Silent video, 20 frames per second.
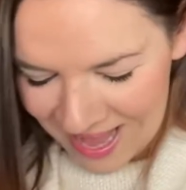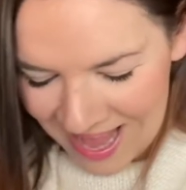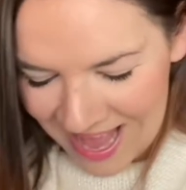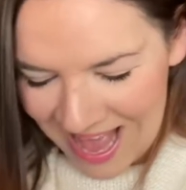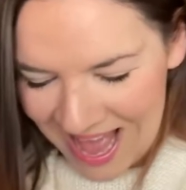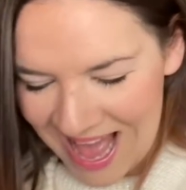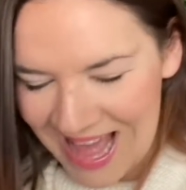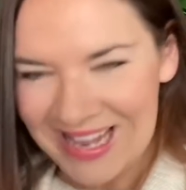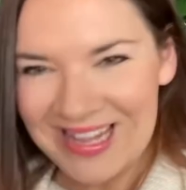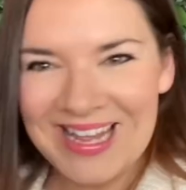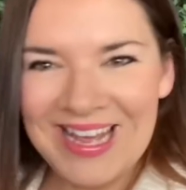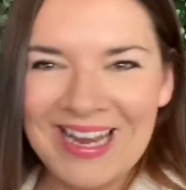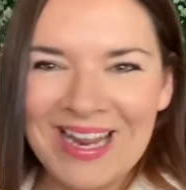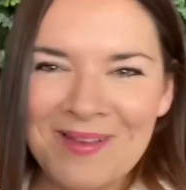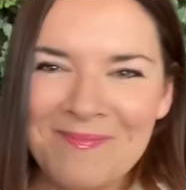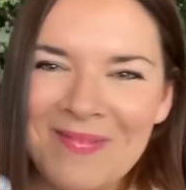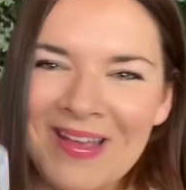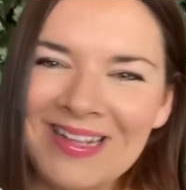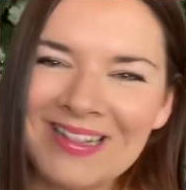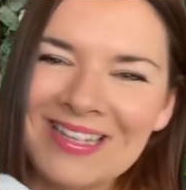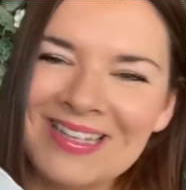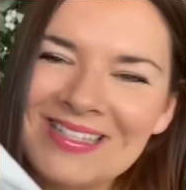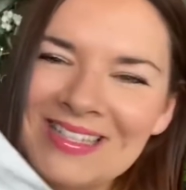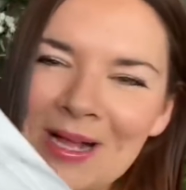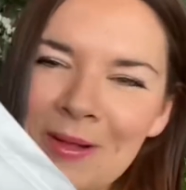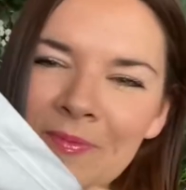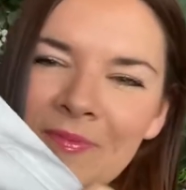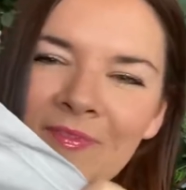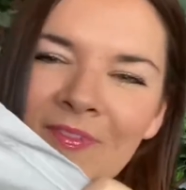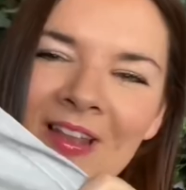And then I picked this
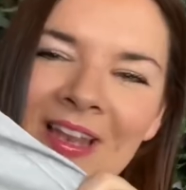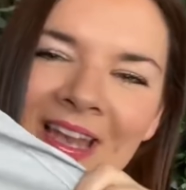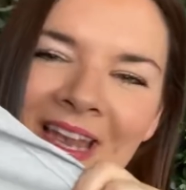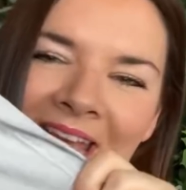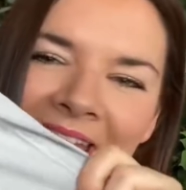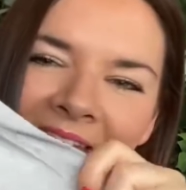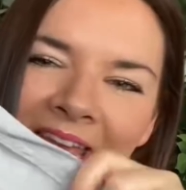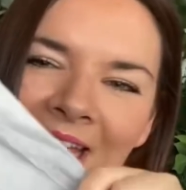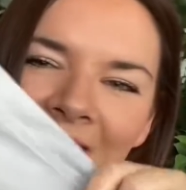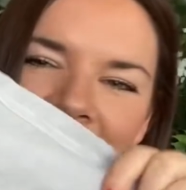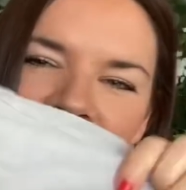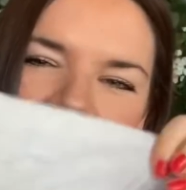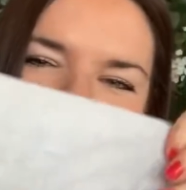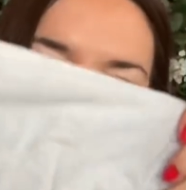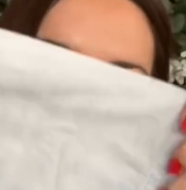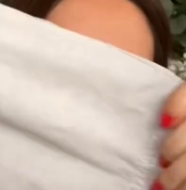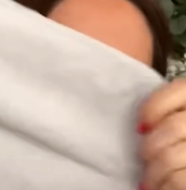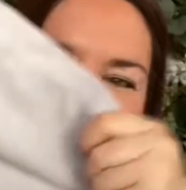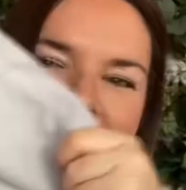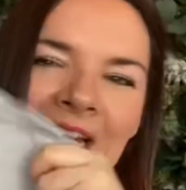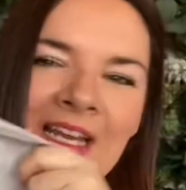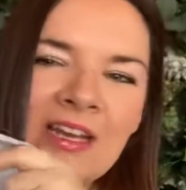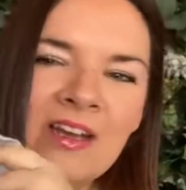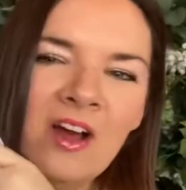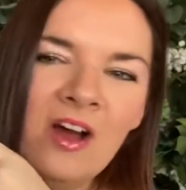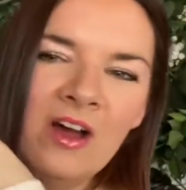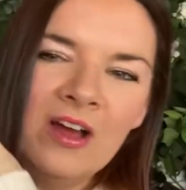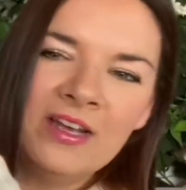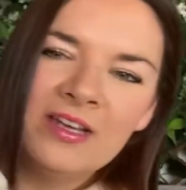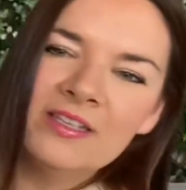up for Lee. It's a really
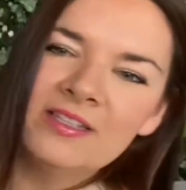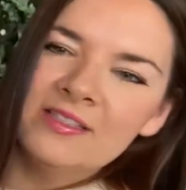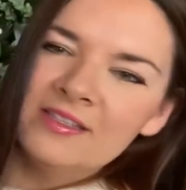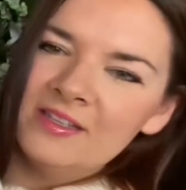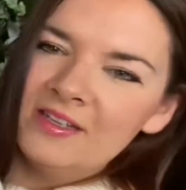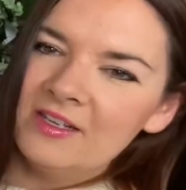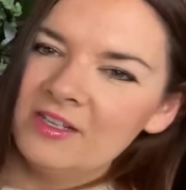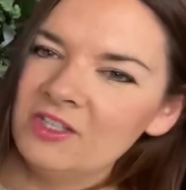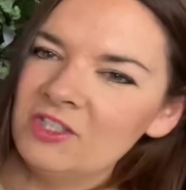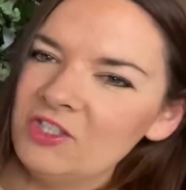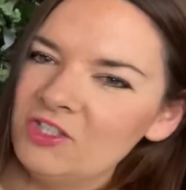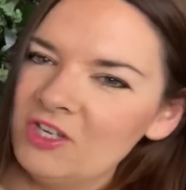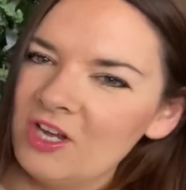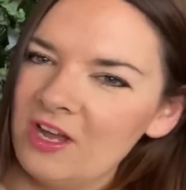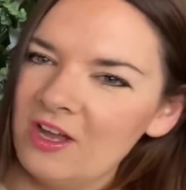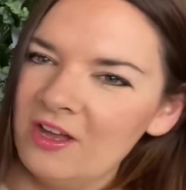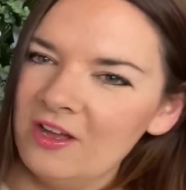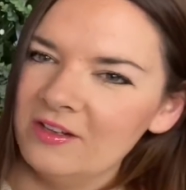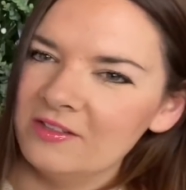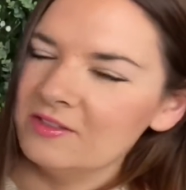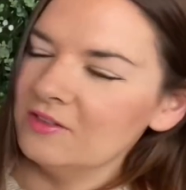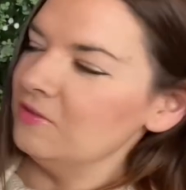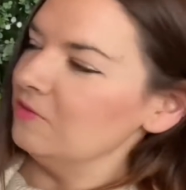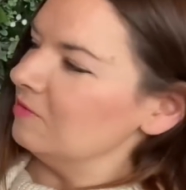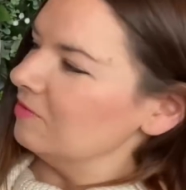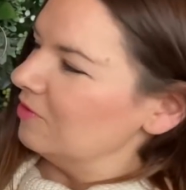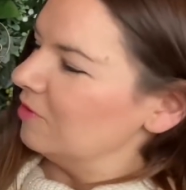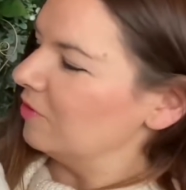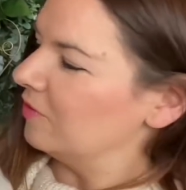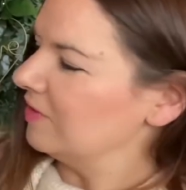nice shirt. Oh,
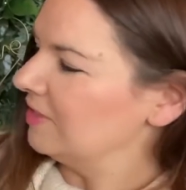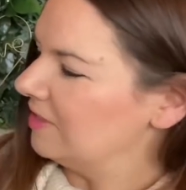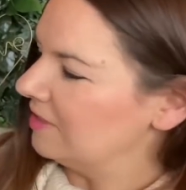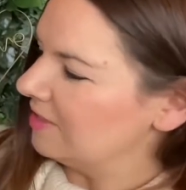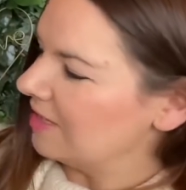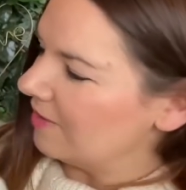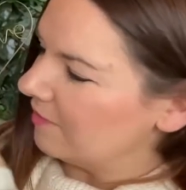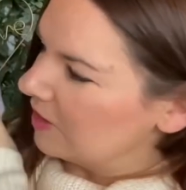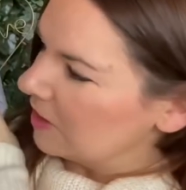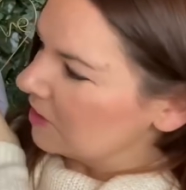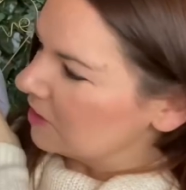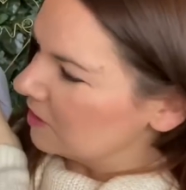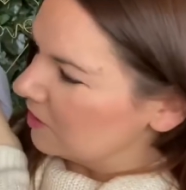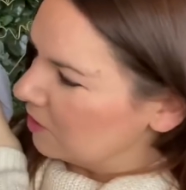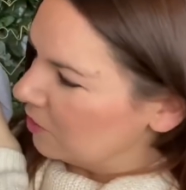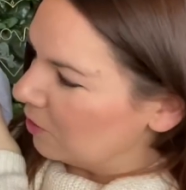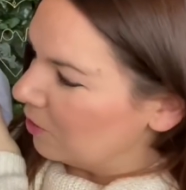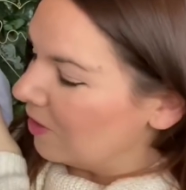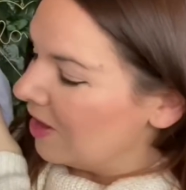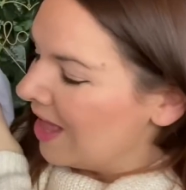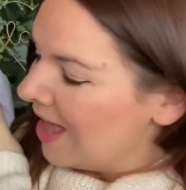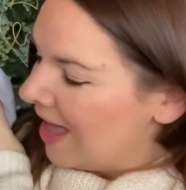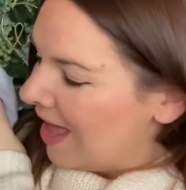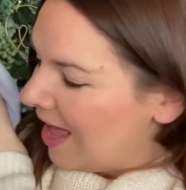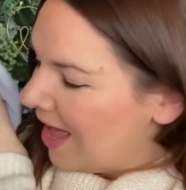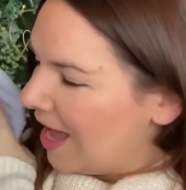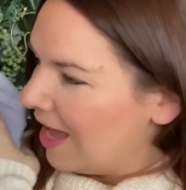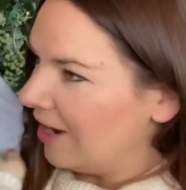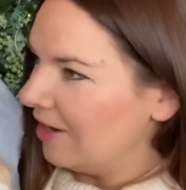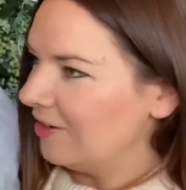Rufus is having a snore.
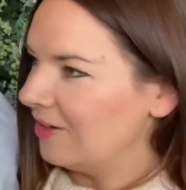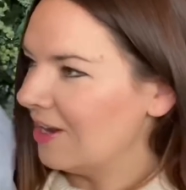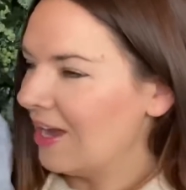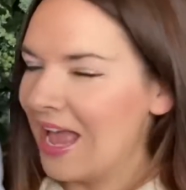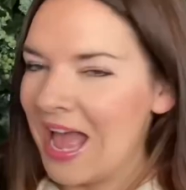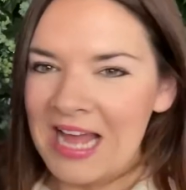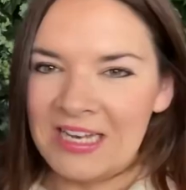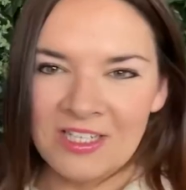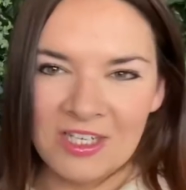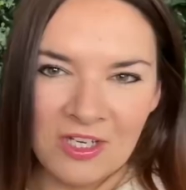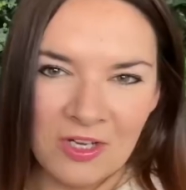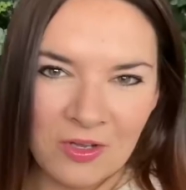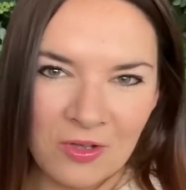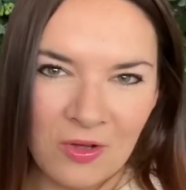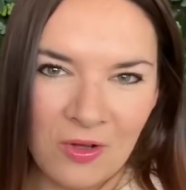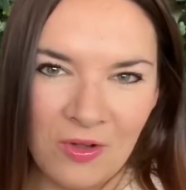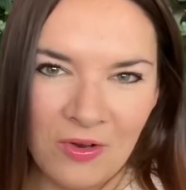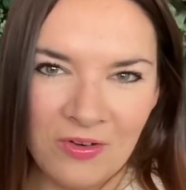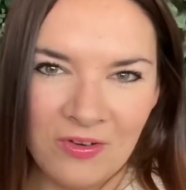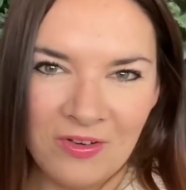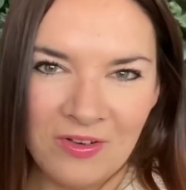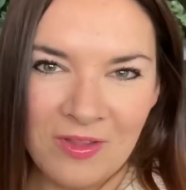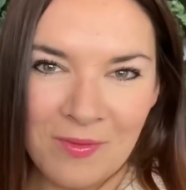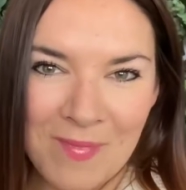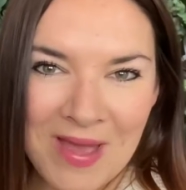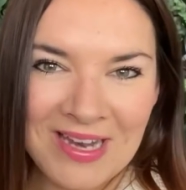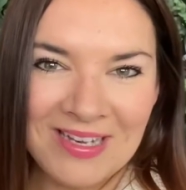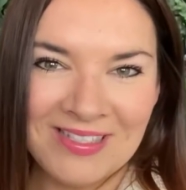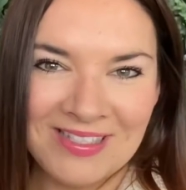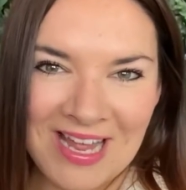And um, I had a look on the
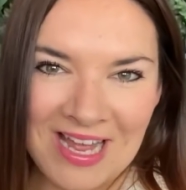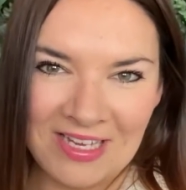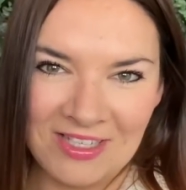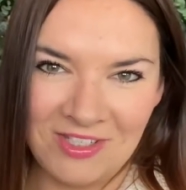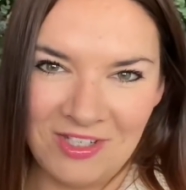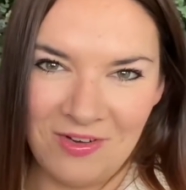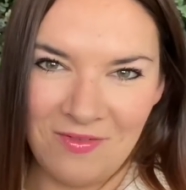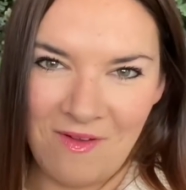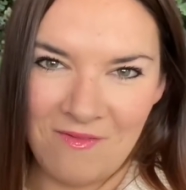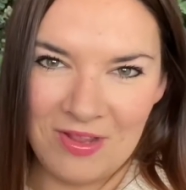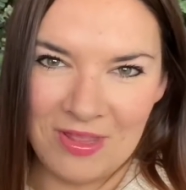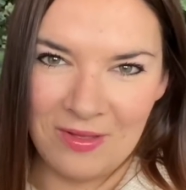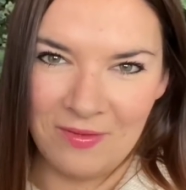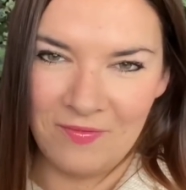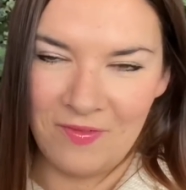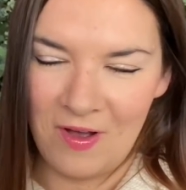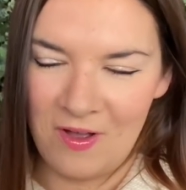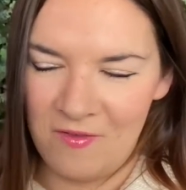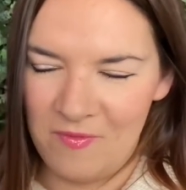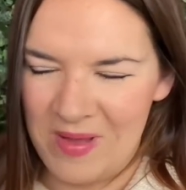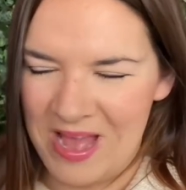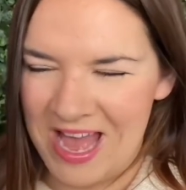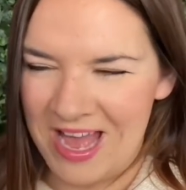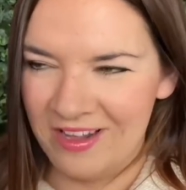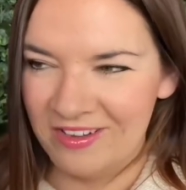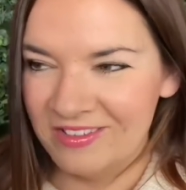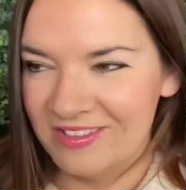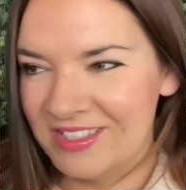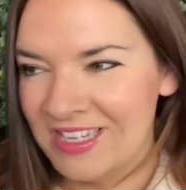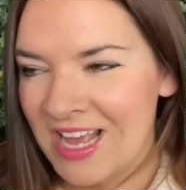men's section of everything
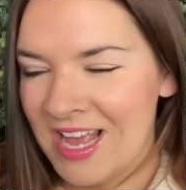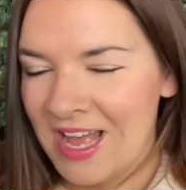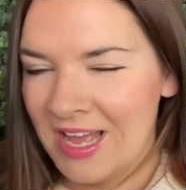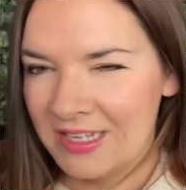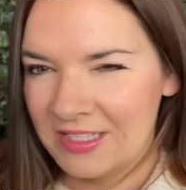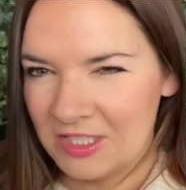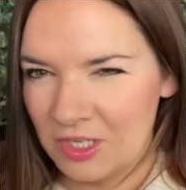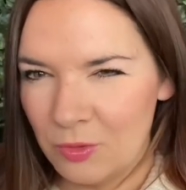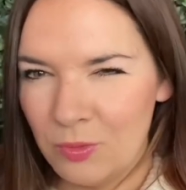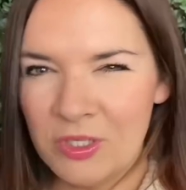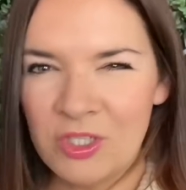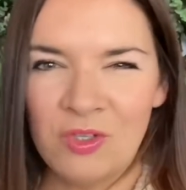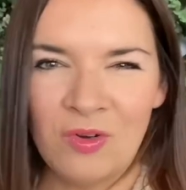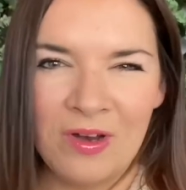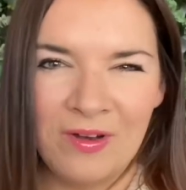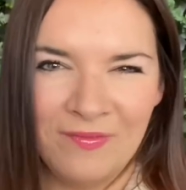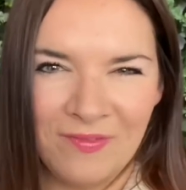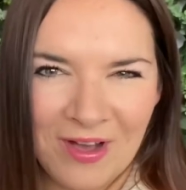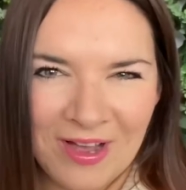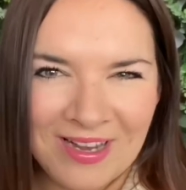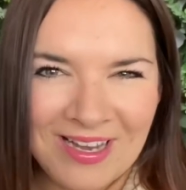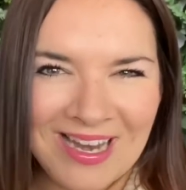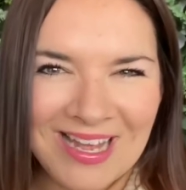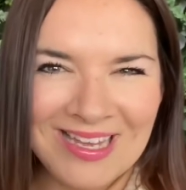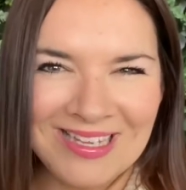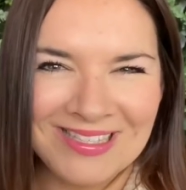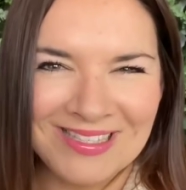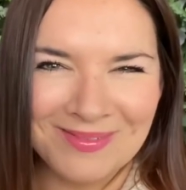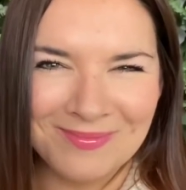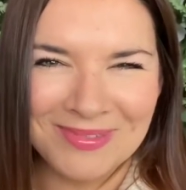£5, so I always try and find Lee
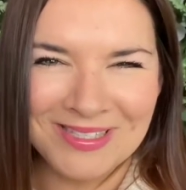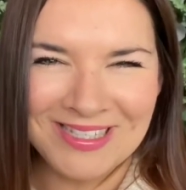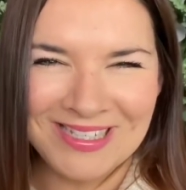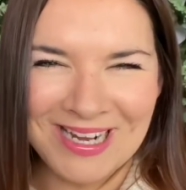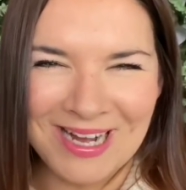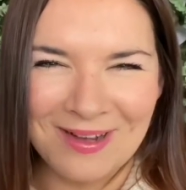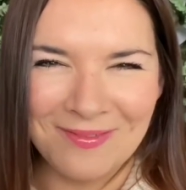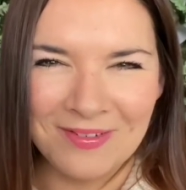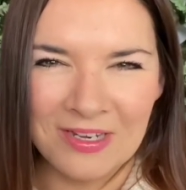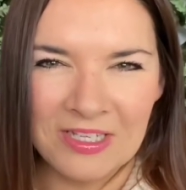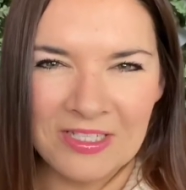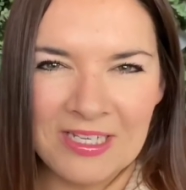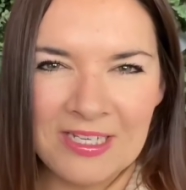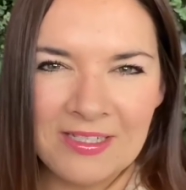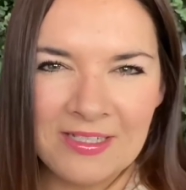some stuff because he's